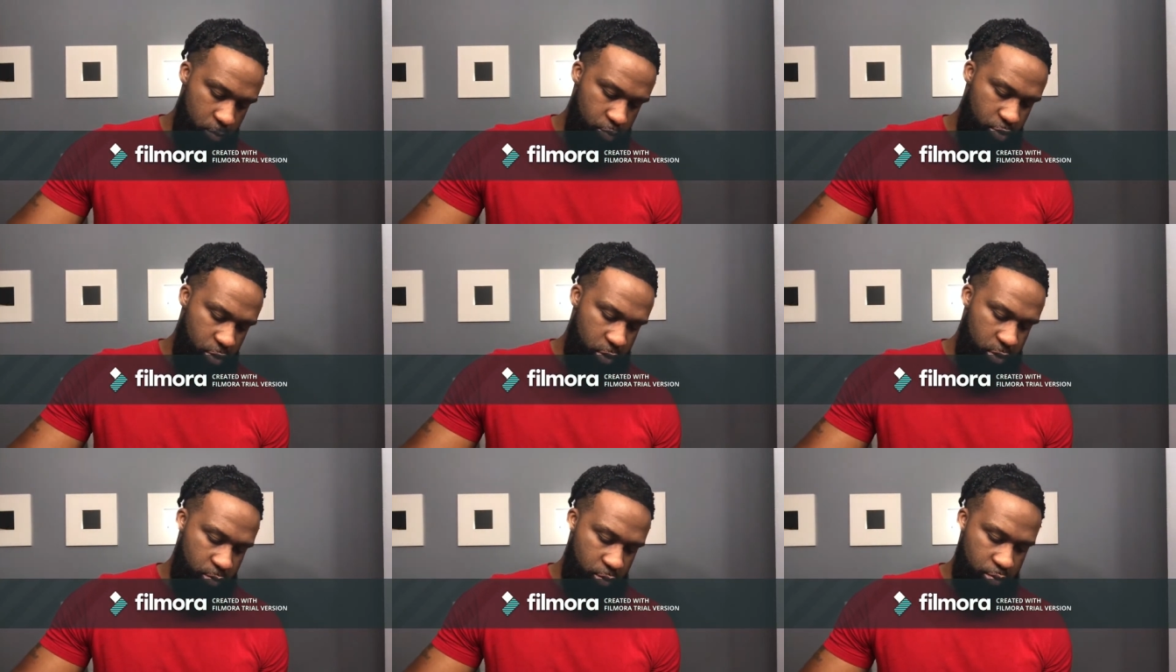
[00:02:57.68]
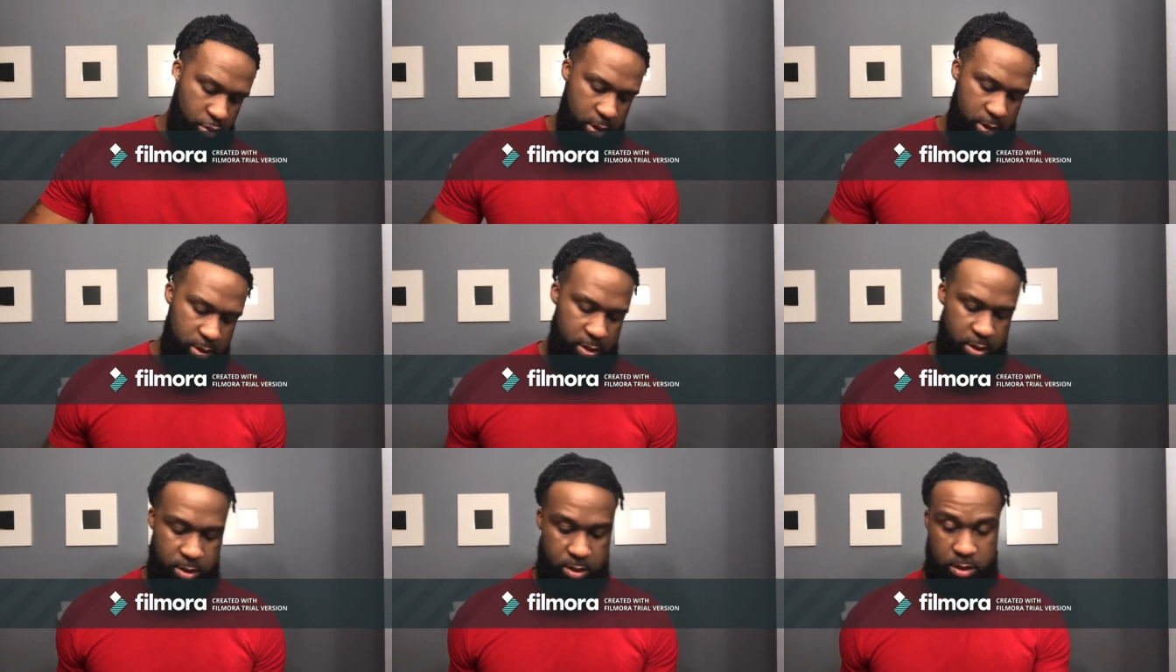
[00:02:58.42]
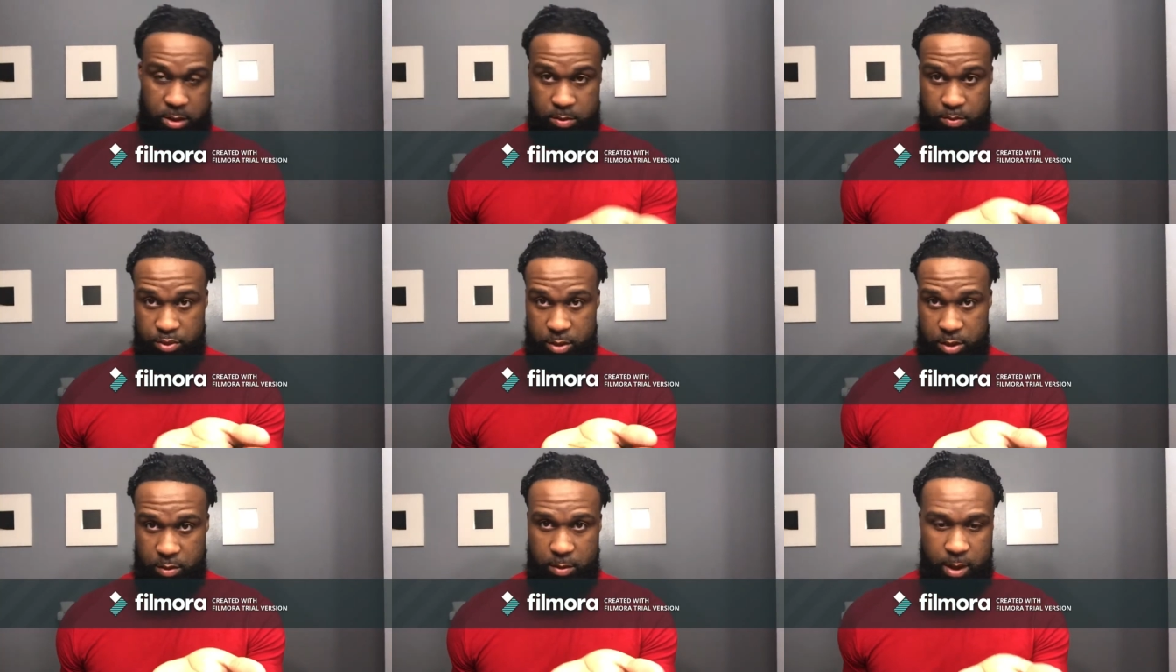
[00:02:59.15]
Pretty simple process. Just put
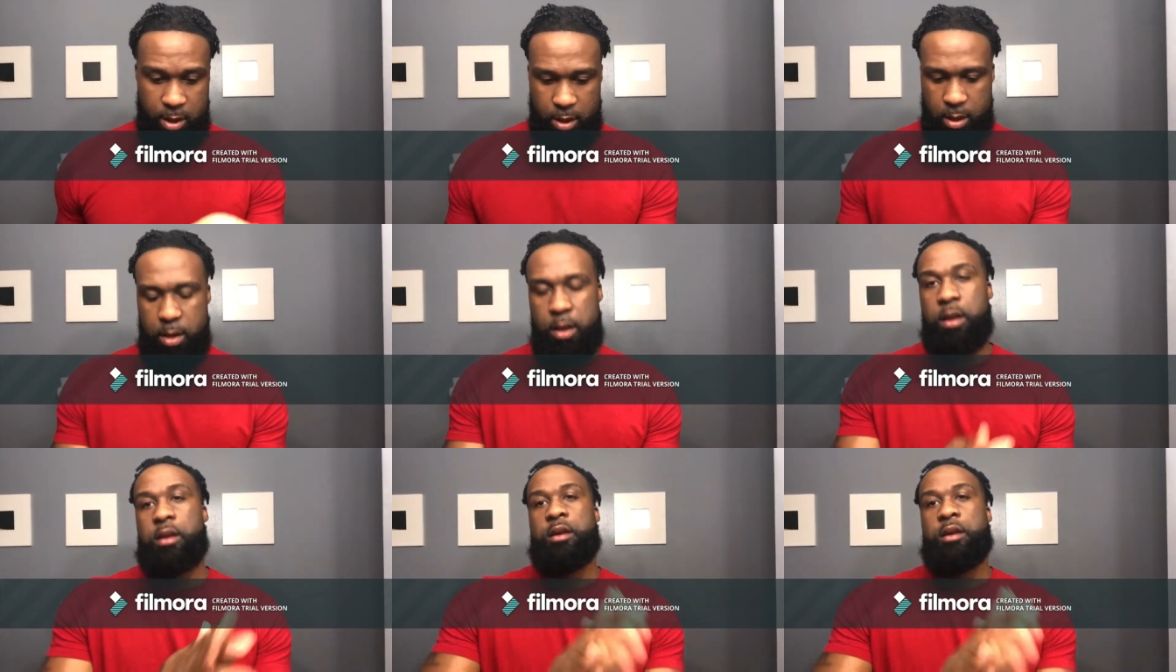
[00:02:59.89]
it on my hand.